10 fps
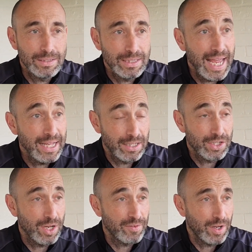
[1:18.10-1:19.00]
Yeah,
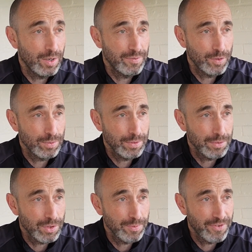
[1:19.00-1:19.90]
deserved goal. I thought we were
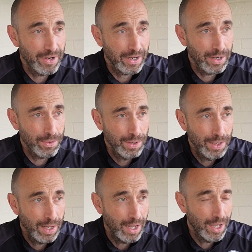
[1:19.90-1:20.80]
good for our goal.
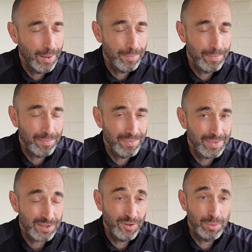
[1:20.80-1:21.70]

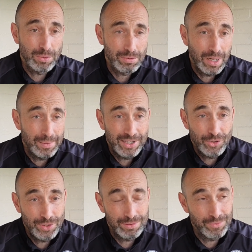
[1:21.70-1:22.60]
That's football. I
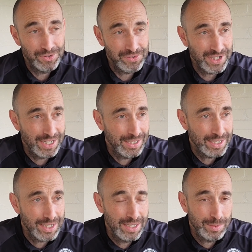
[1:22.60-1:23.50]
mean, we've seen
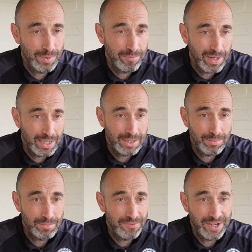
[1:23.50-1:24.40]
this season we've played
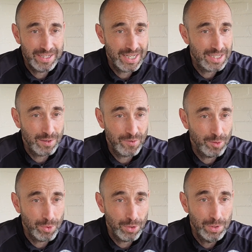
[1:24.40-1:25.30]
some fantastic
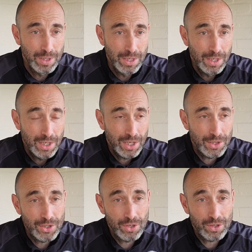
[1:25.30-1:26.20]
football
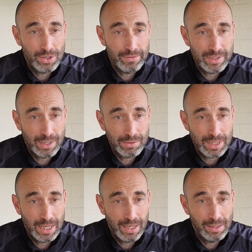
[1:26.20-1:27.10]
and not got the results
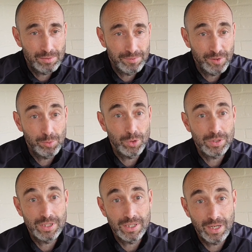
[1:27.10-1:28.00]
our football has
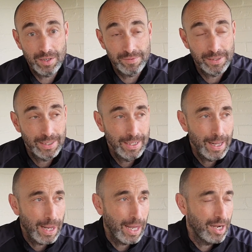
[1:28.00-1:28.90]
deserved.
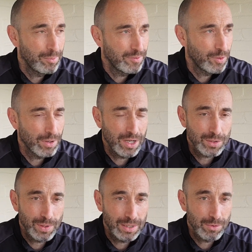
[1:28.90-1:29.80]
I thought last
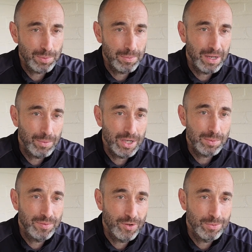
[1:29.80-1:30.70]
week was probably our worst
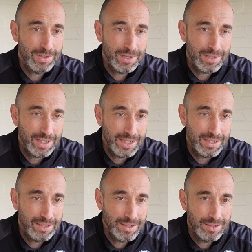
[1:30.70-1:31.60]
performance of the
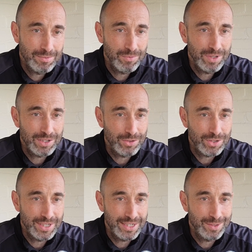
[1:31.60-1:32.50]
season, and we scored
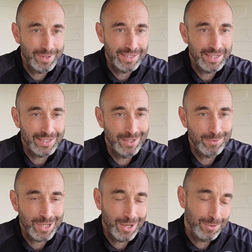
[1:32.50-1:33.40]
6 and win 6-0.
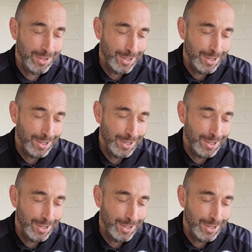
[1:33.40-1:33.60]
So